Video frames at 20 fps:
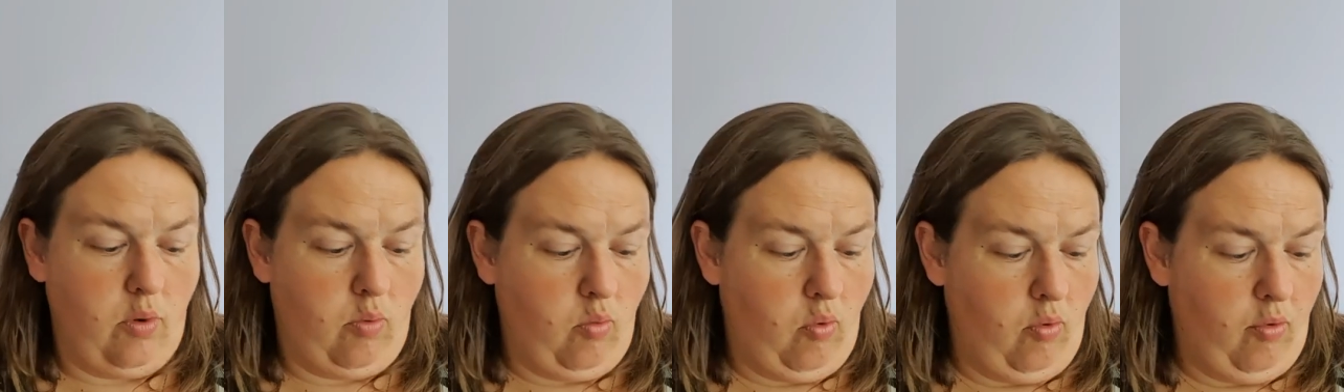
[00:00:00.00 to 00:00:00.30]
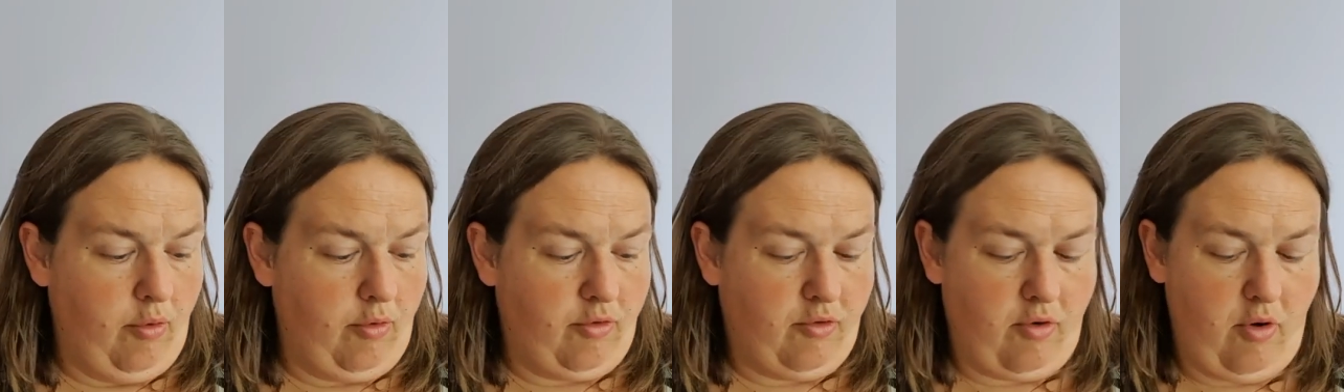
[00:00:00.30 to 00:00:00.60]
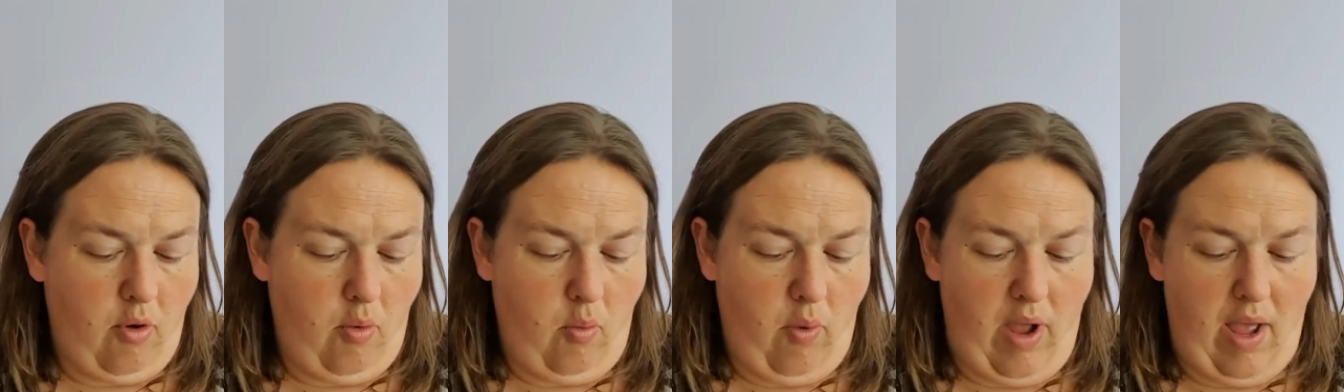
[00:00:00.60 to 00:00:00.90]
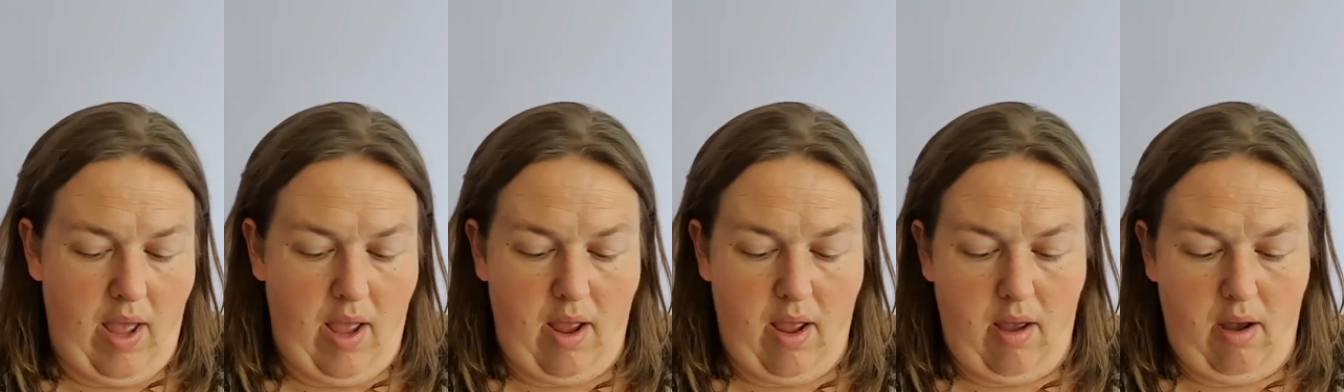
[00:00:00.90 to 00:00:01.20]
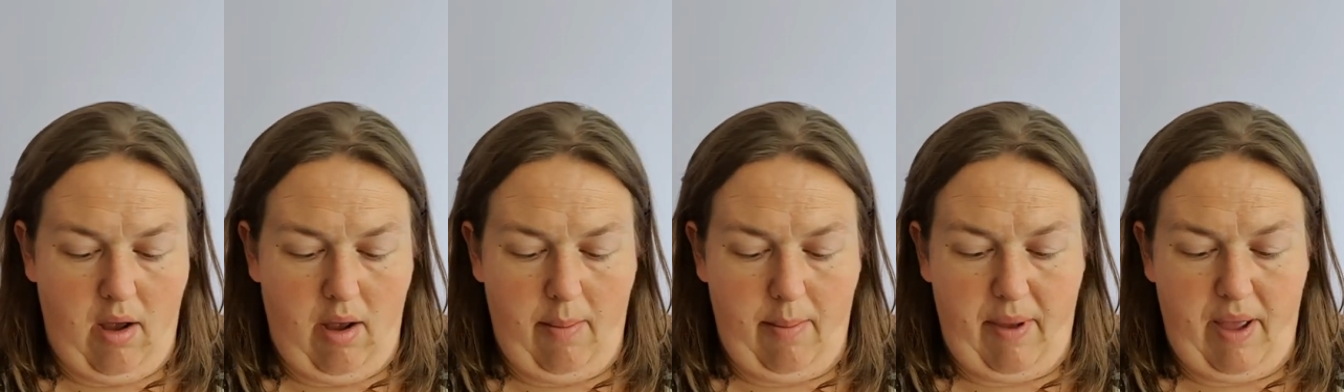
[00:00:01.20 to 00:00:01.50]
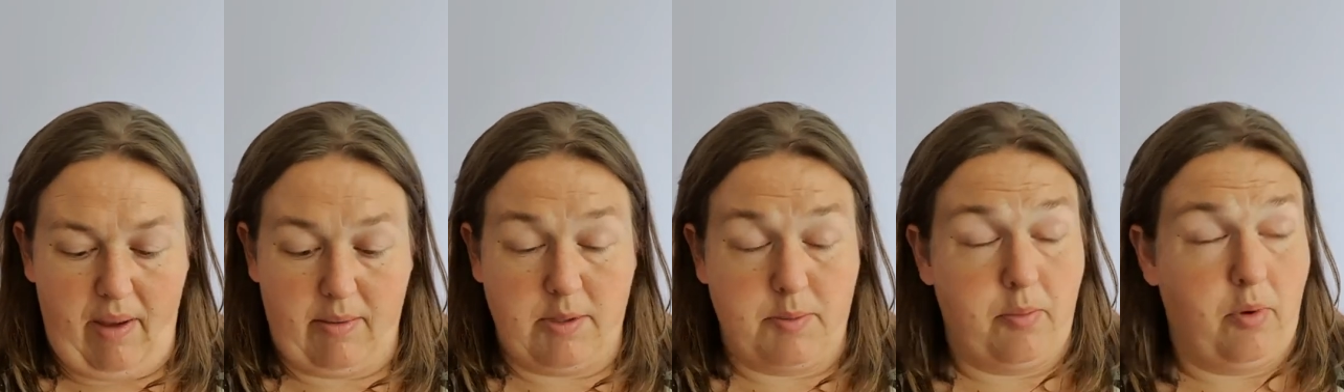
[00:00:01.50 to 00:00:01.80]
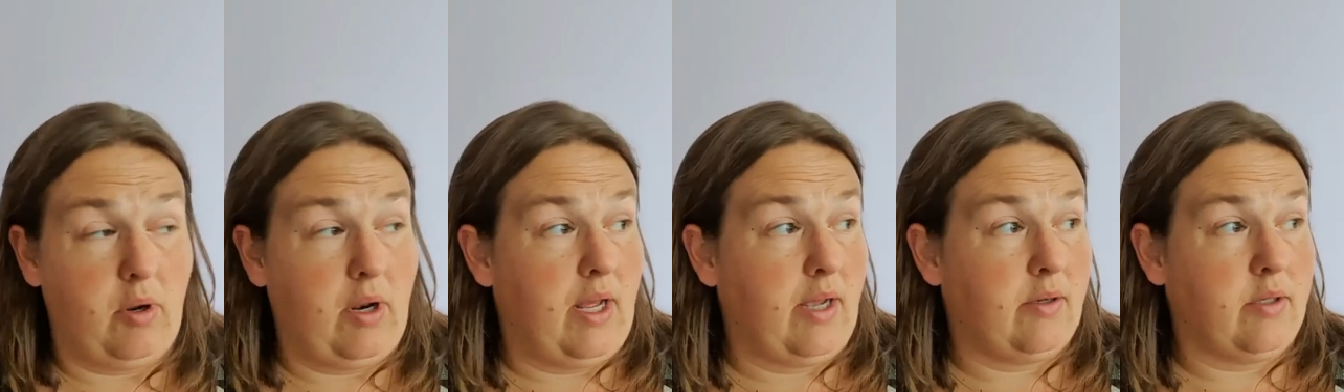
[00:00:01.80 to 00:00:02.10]
a walkthrough where I perhaps
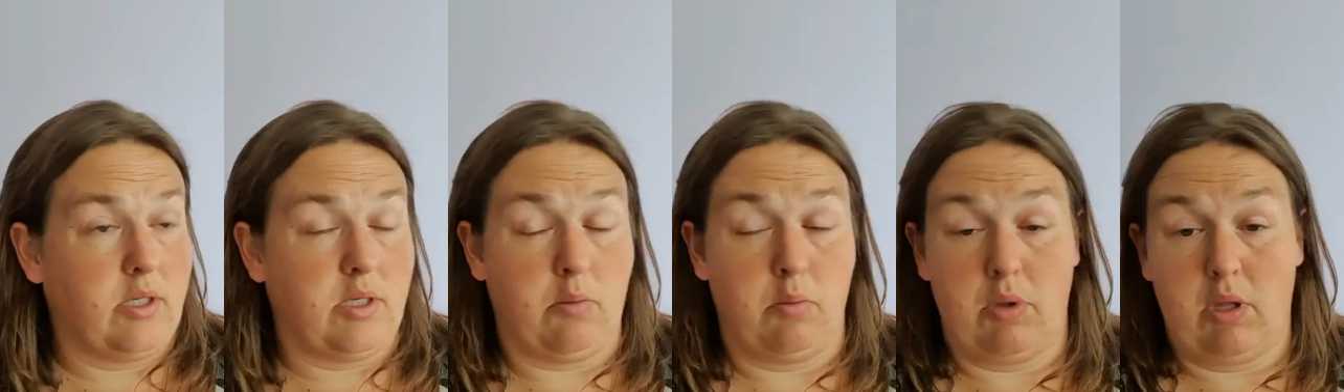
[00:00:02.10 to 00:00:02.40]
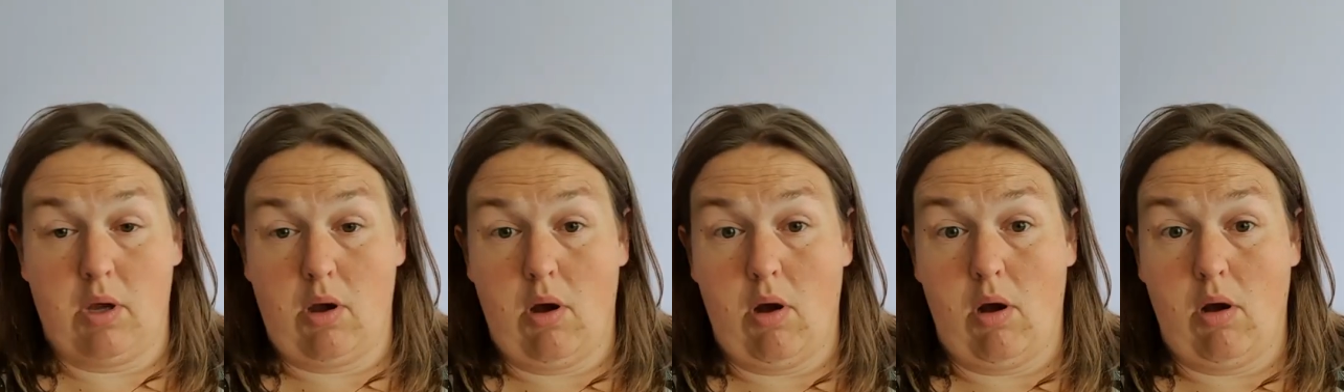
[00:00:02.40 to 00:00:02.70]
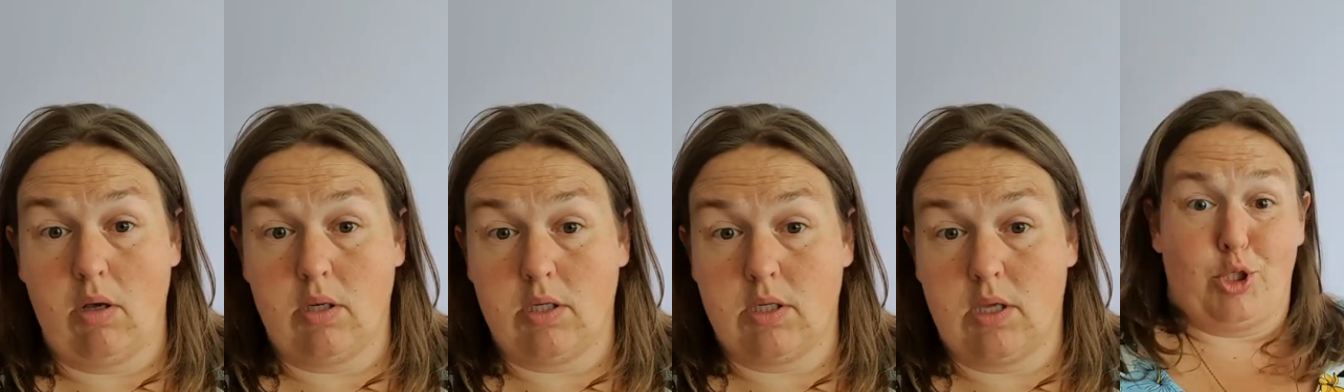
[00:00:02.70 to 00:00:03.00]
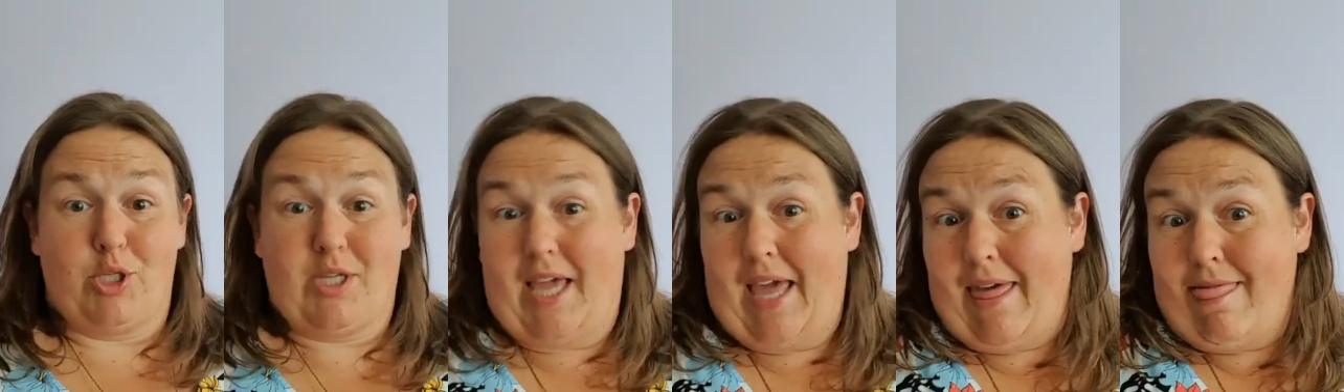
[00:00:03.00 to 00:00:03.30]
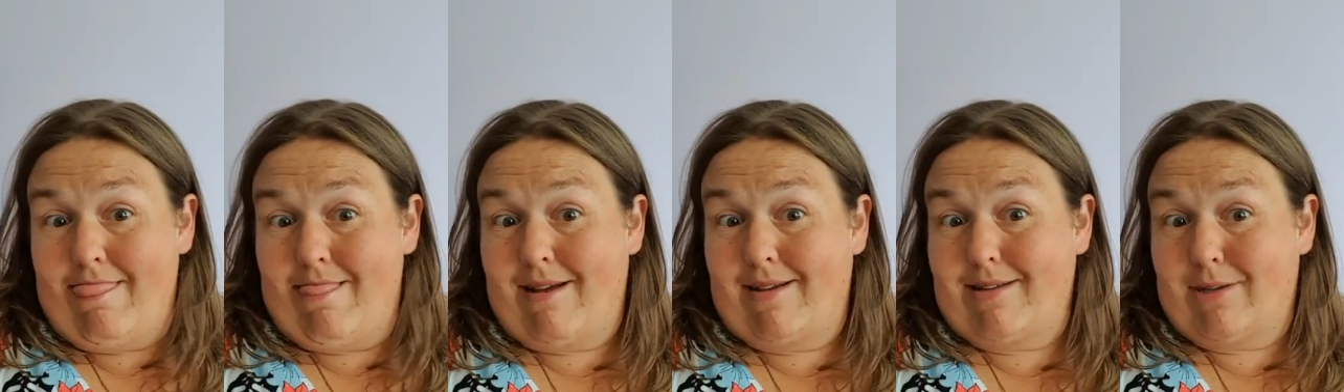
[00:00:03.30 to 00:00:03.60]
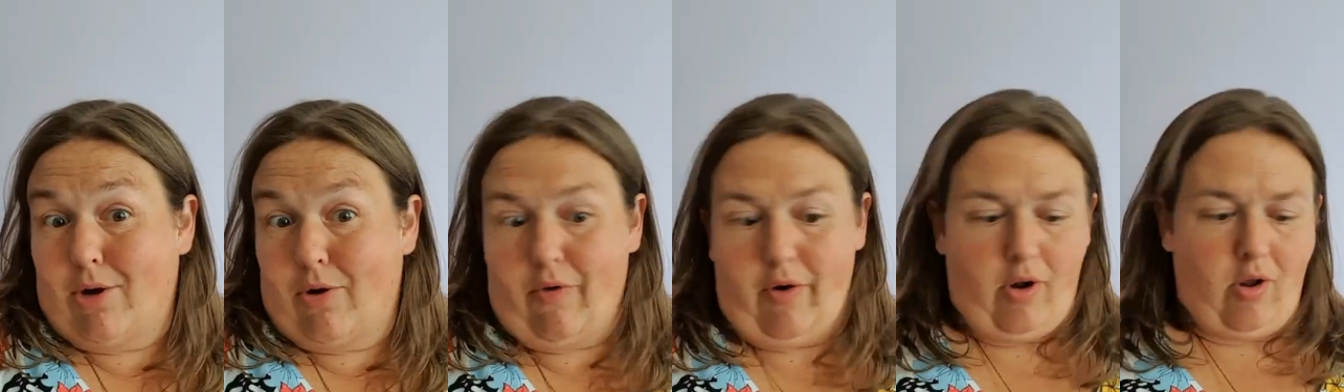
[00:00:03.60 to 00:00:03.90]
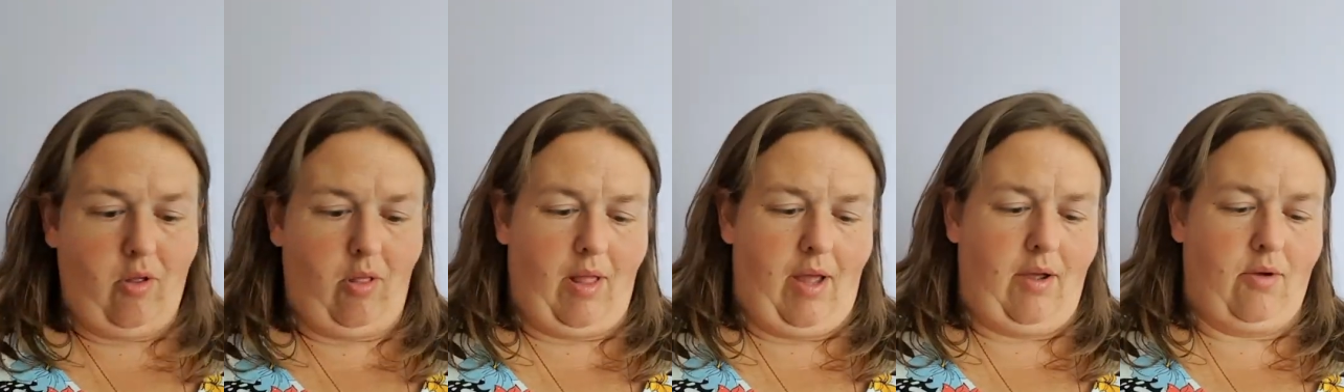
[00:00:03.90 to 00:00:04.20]
pull out some of the cards that's getting this
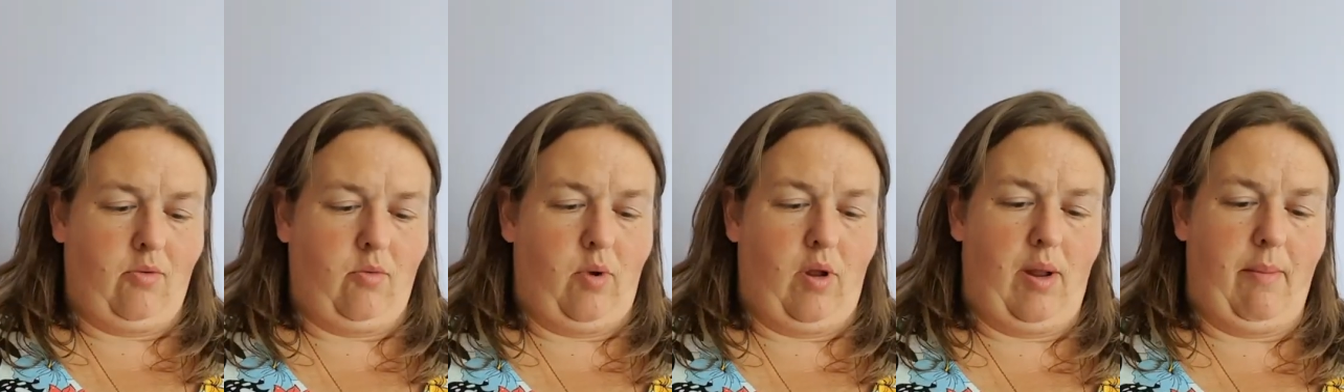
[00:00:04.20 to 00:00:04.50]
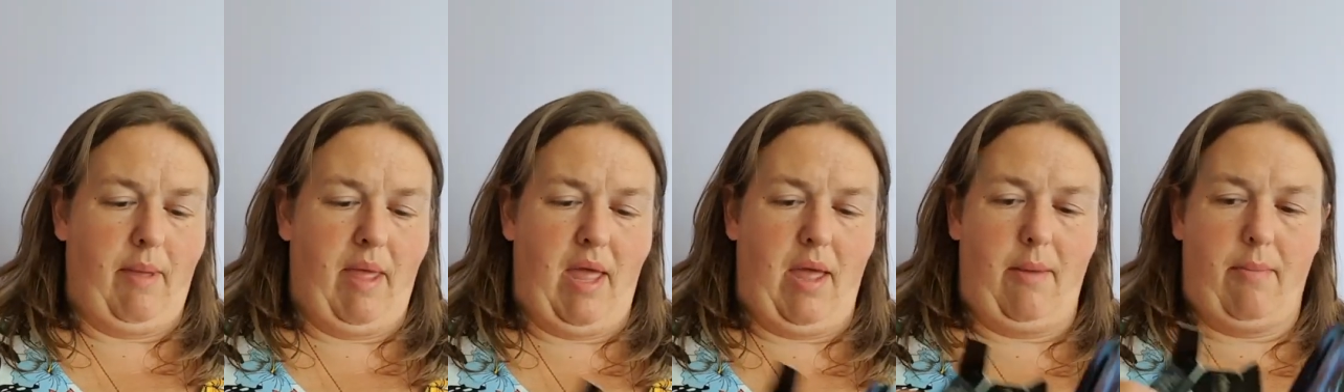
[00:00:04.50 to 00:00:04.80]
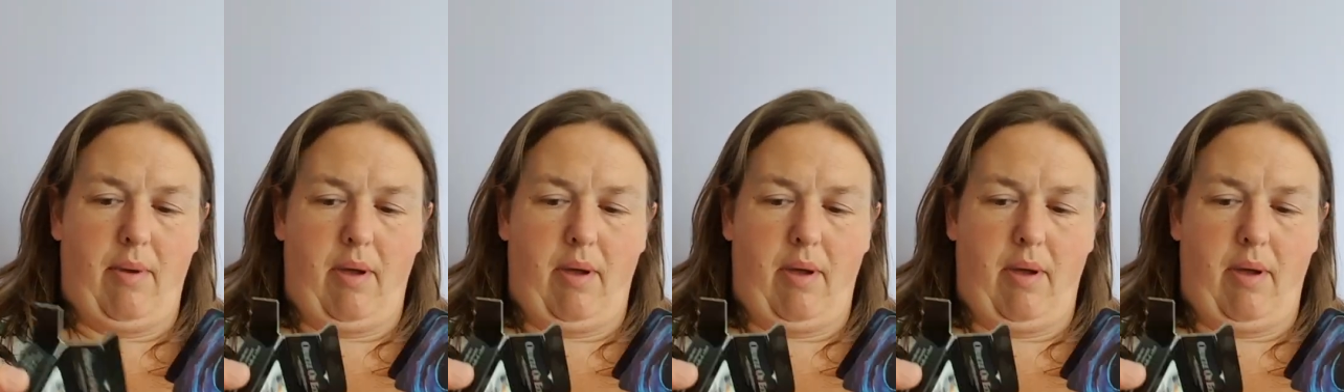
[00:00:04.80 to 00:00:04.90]
Oracle out while I'm here,